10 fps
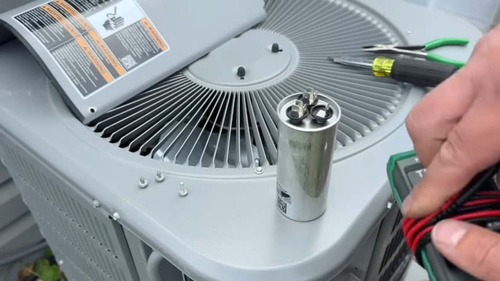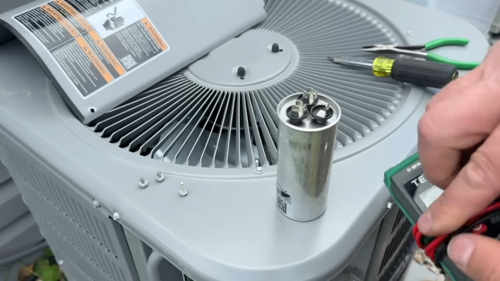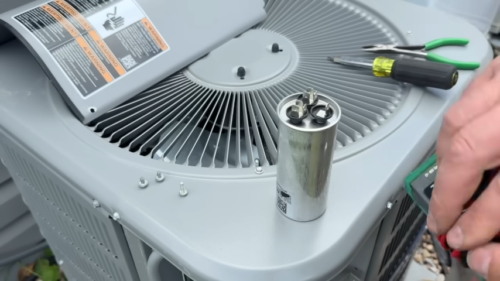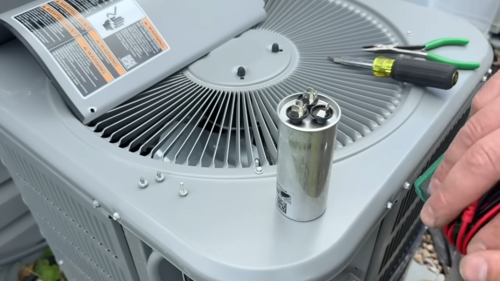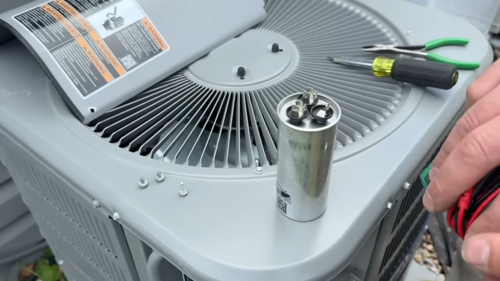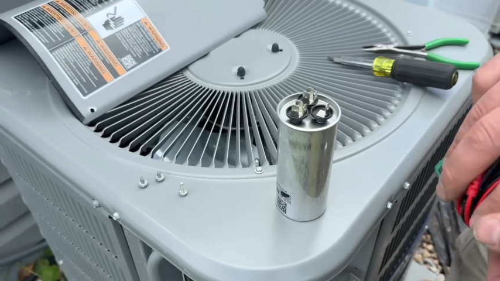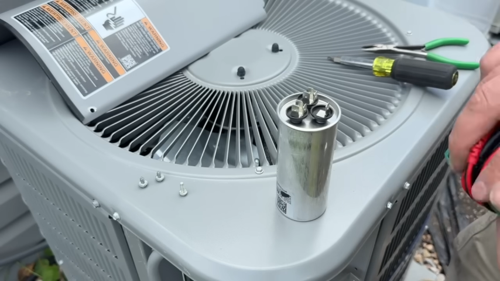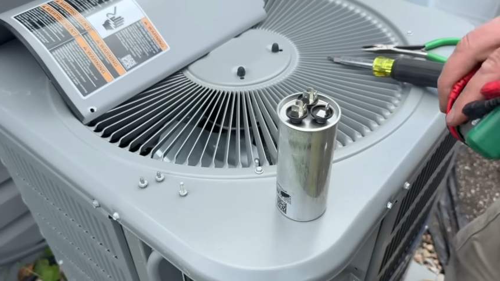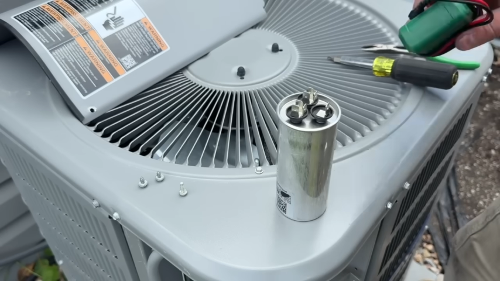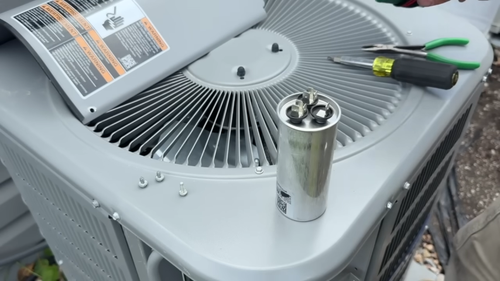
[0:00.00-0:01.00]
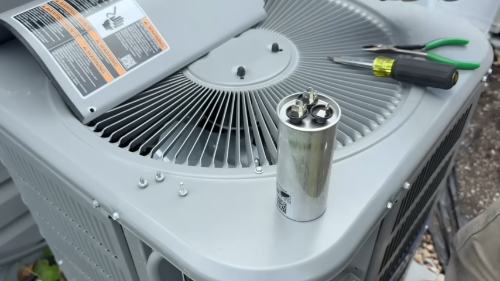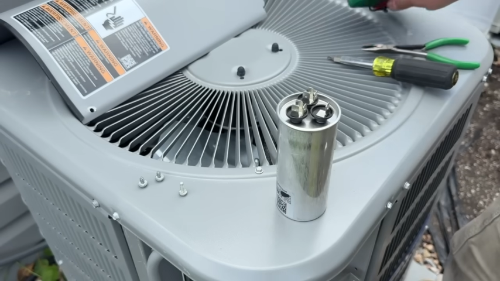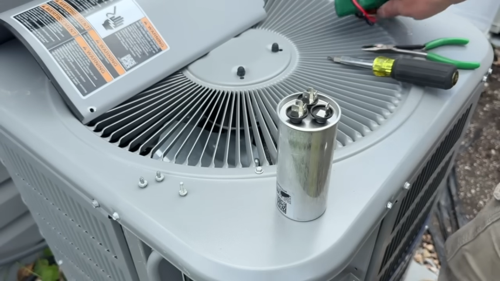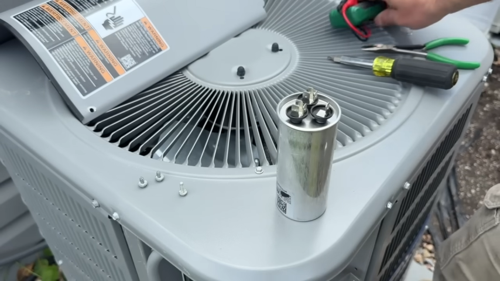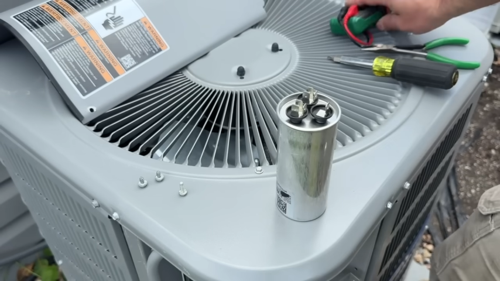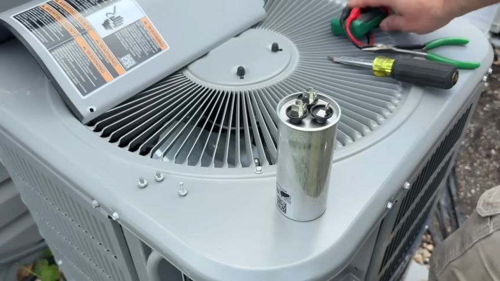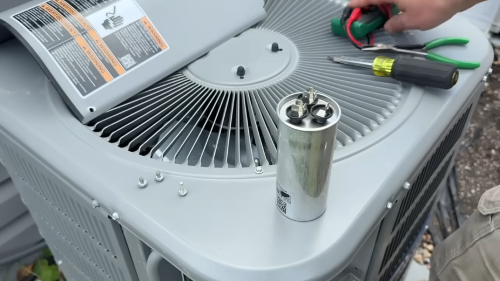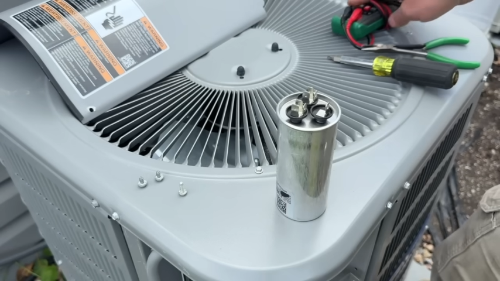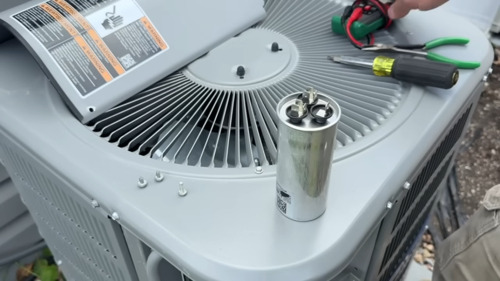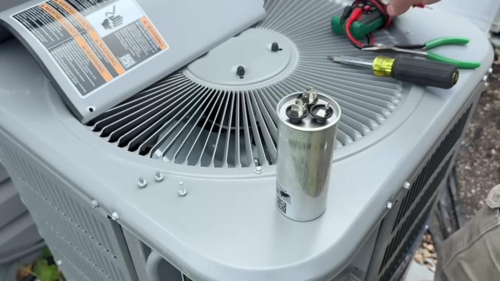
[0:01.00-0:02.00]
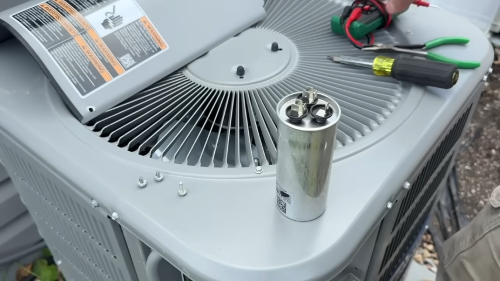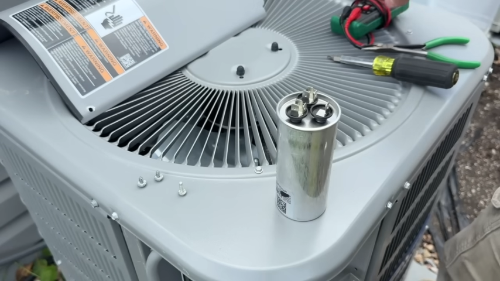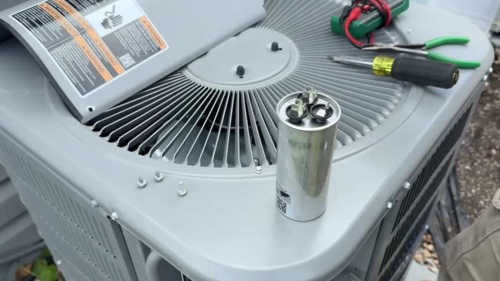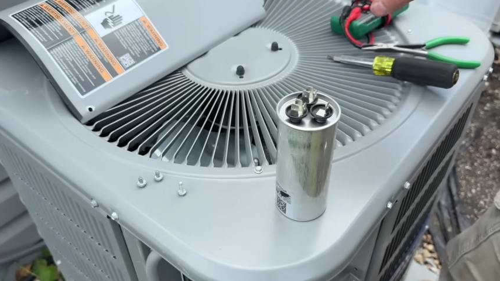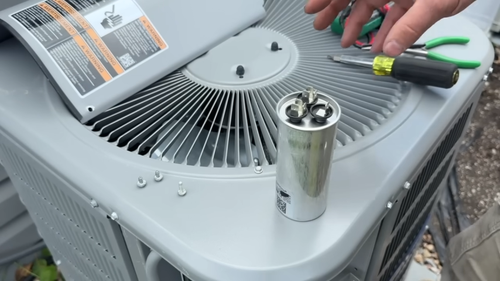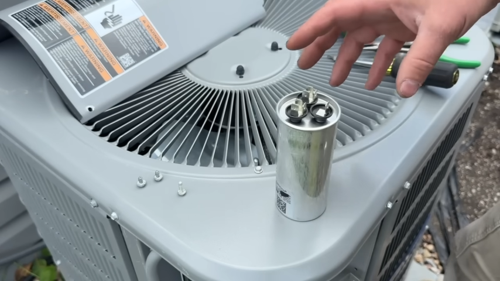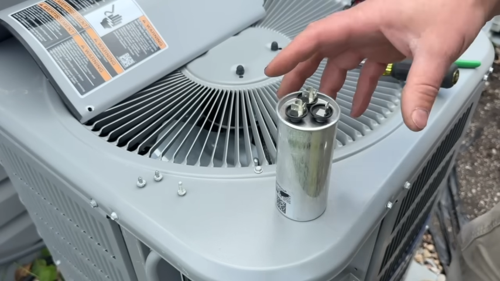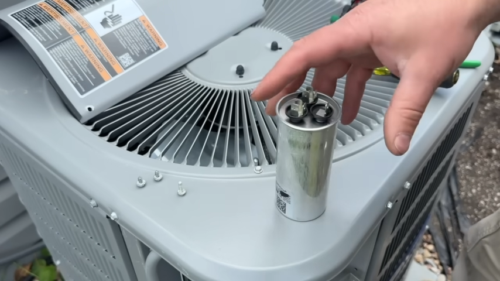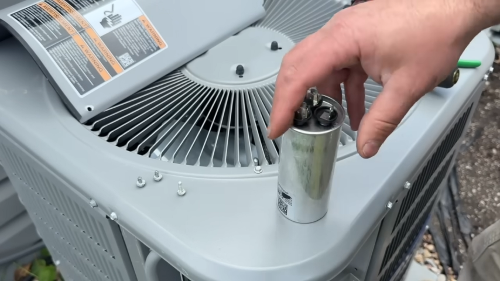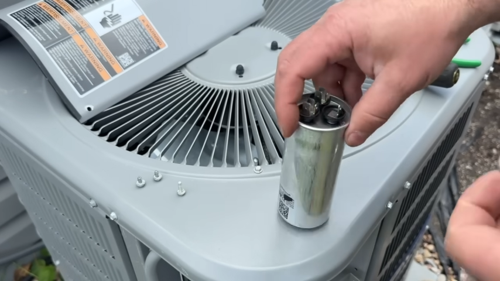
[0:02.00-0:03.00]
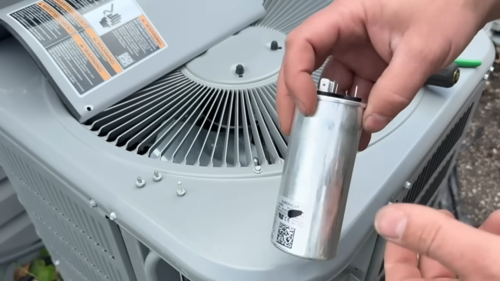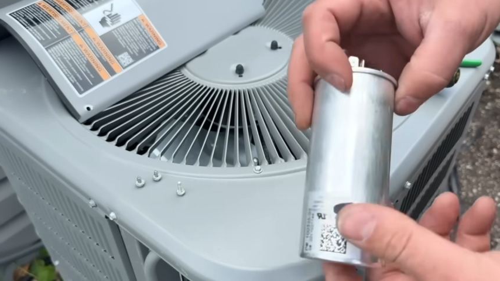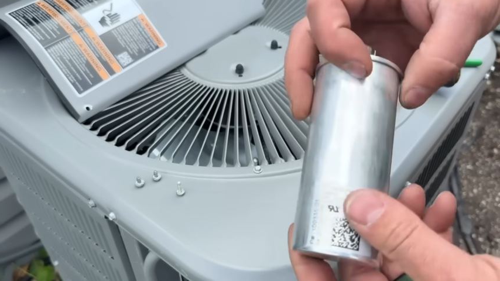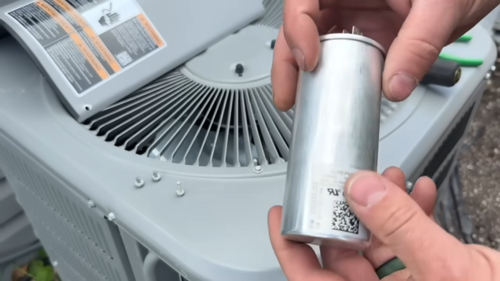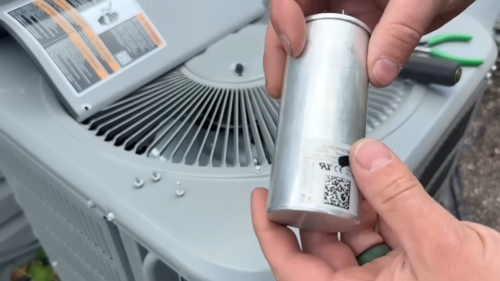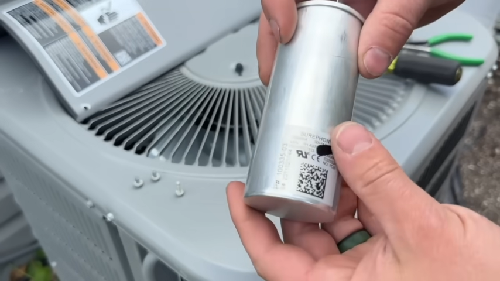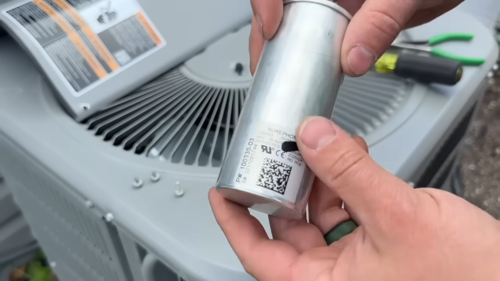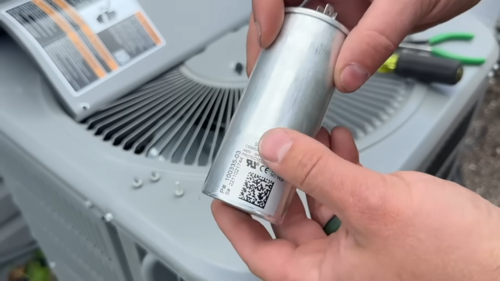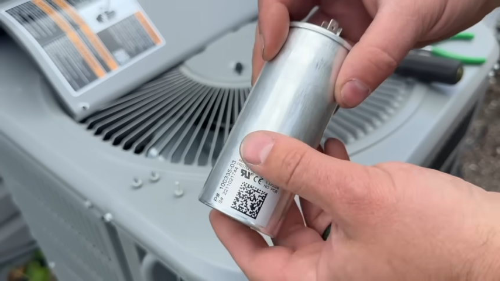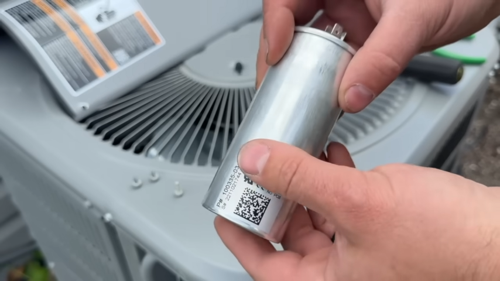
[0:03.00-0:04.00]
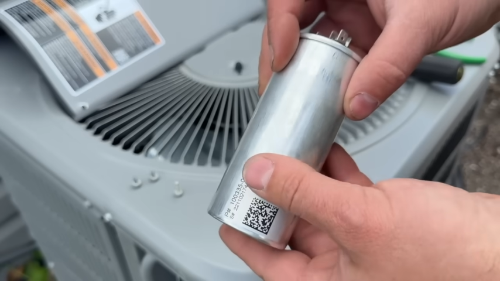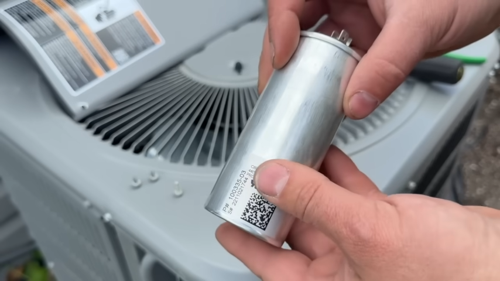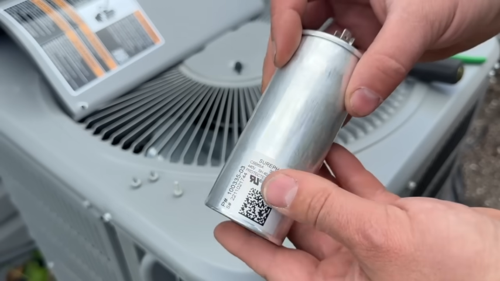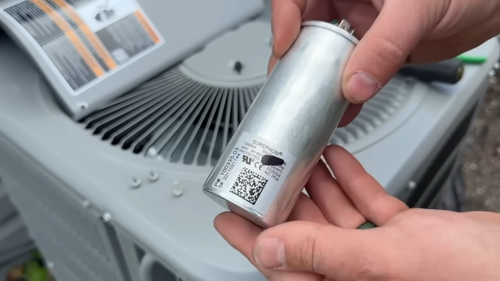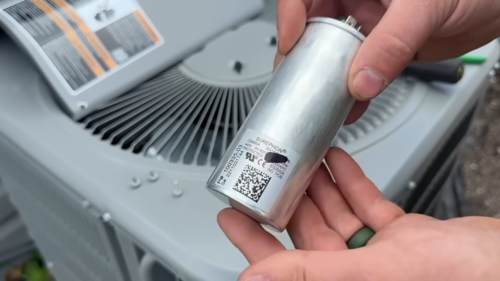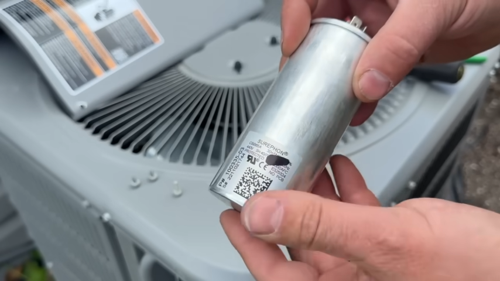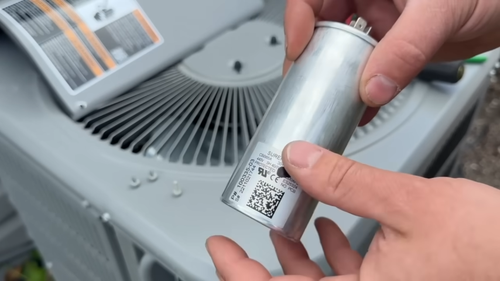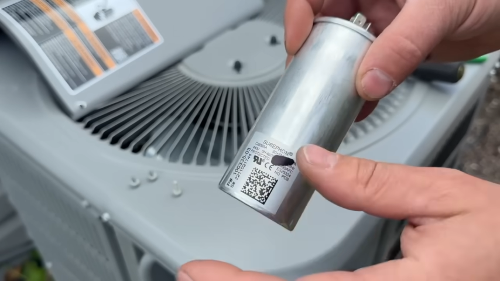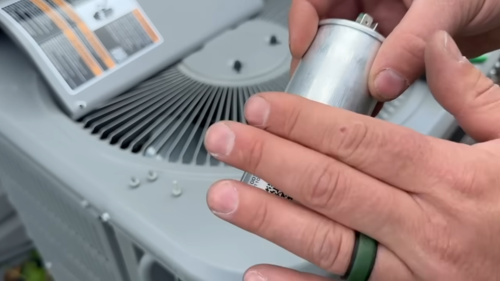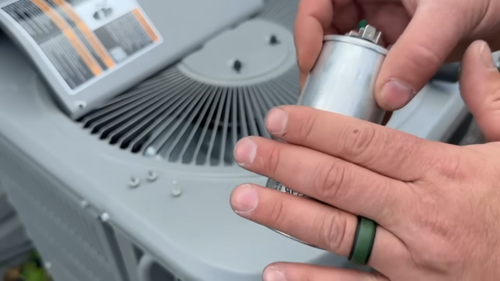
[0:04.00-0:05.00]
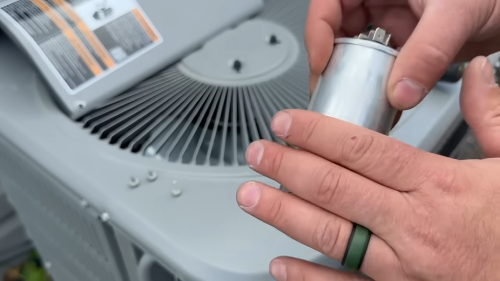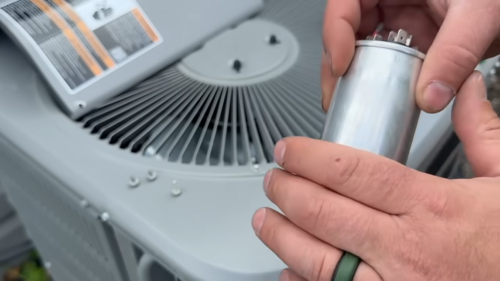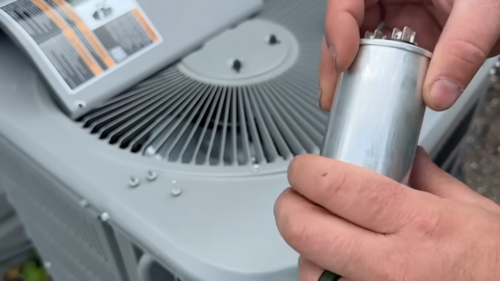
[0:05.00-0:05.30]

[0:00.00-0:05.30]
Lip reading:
No face is visible, so there are no lips to read.